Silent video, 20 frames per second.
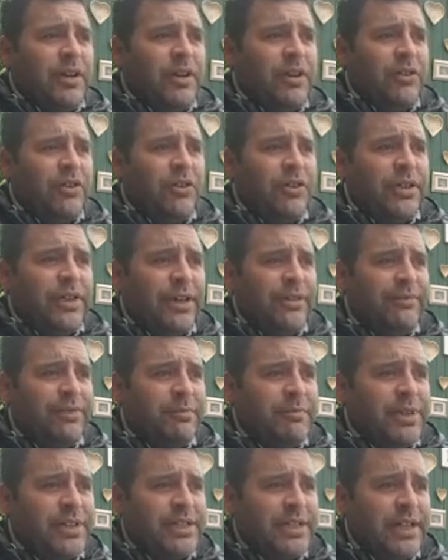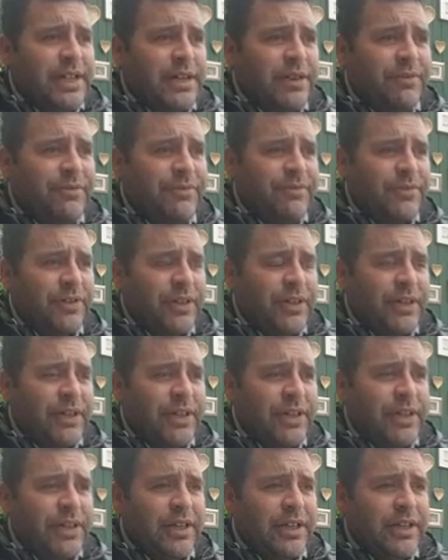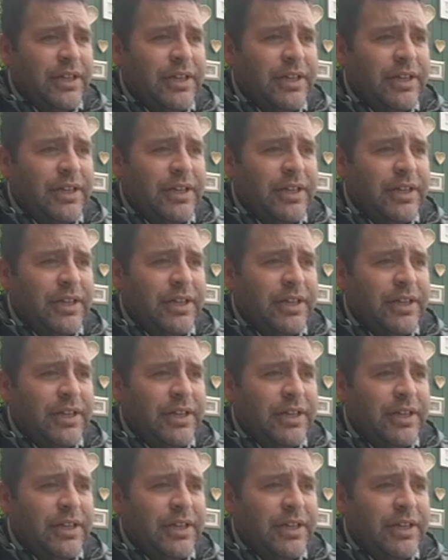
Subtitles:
Luckily for myself, I've